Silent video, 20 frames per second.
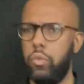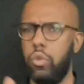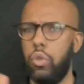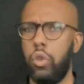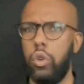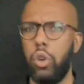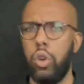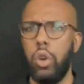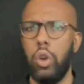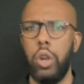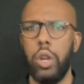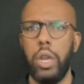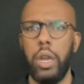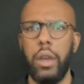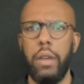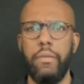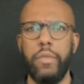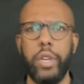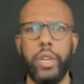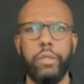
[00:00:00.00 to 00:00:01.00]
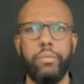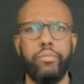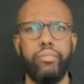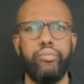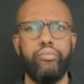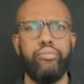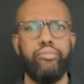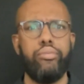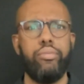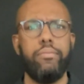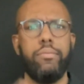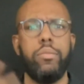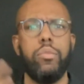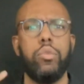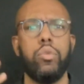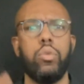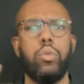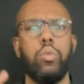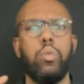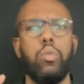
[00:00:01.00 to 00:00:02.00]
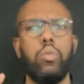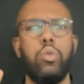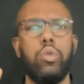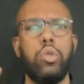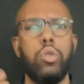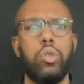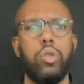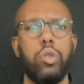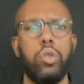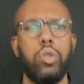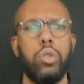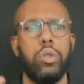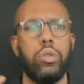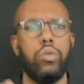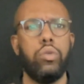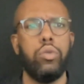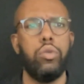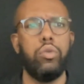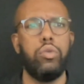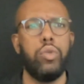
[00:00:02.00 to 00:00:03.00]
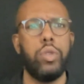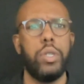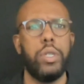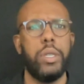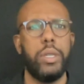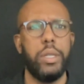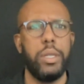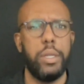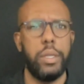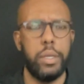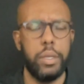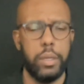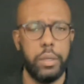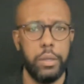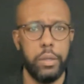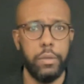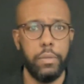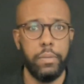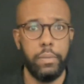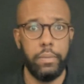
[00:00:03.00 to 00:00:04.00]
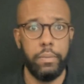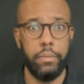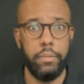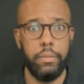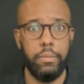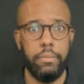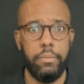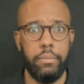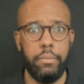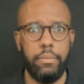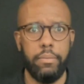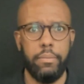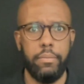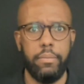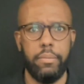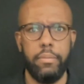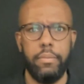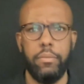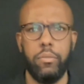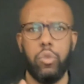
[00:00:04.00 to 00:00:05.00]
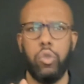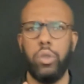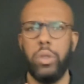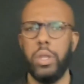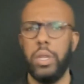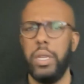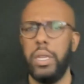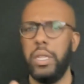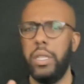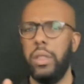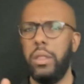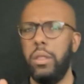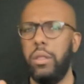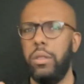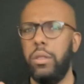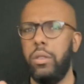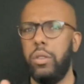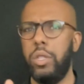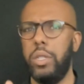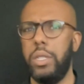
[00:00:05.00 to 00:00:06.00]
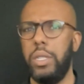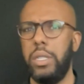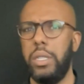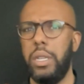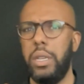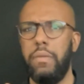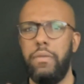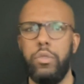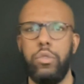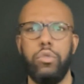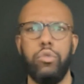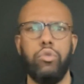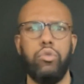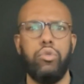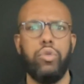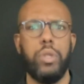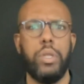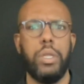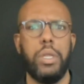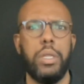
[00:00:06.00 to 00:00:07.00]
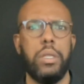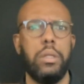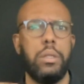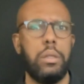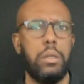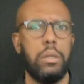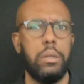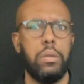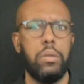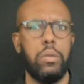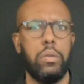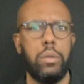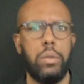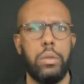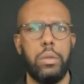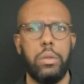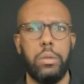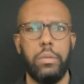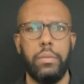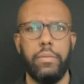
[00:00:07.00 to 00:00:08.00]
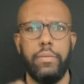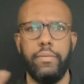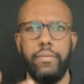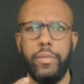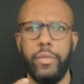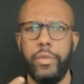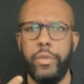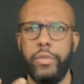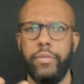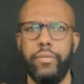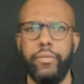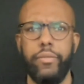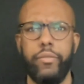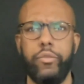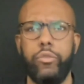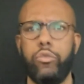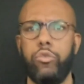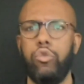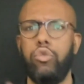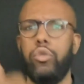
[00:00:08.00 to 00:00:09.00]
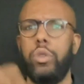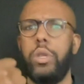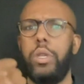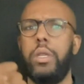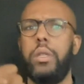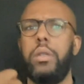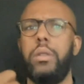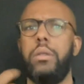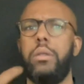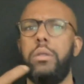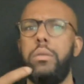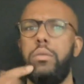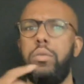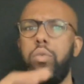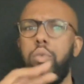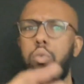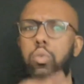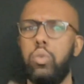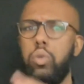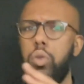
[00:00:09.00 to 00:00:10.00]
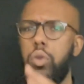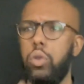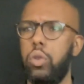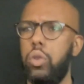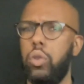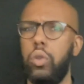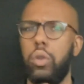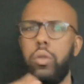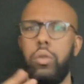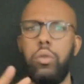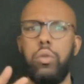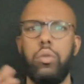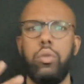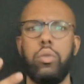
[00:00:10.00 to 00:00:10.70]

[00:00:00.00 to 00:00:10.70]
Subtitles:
The water temperature around Florida has risen above 100 degrees Fahrenheit. That's more than 37 degrees Celsius, threatening the world's